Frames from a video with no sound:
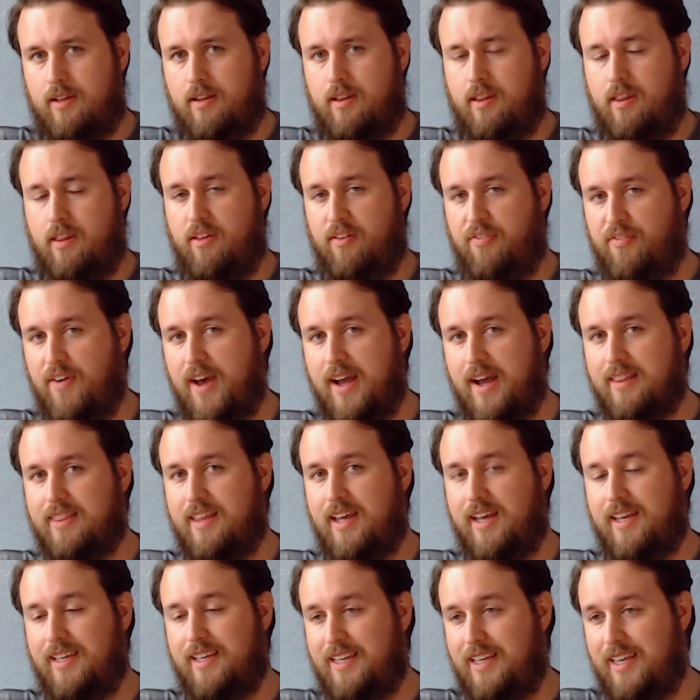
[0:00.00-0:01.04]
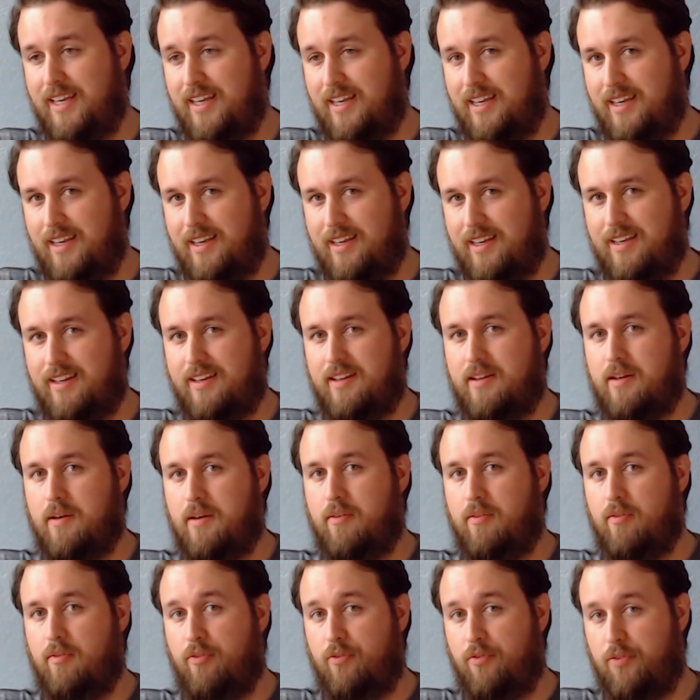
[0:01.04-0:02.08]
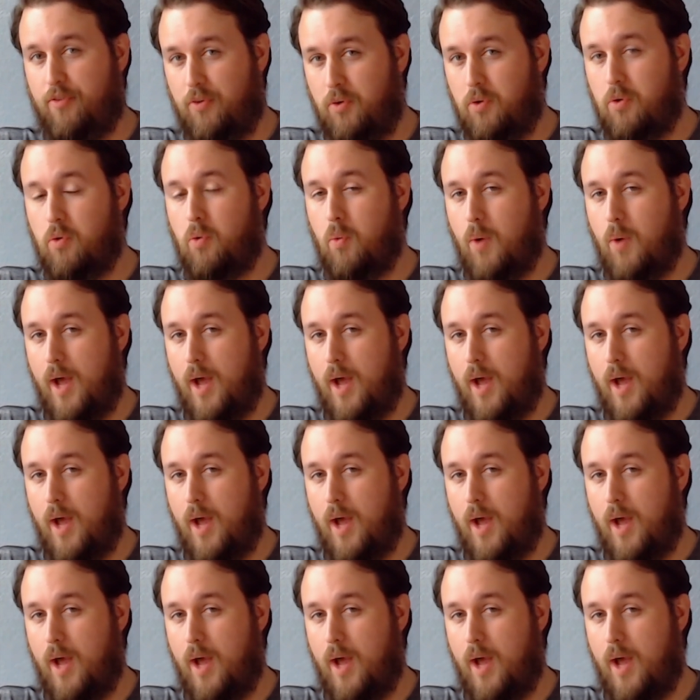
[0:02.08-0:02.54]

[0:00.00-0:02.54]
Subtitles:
The fact that he full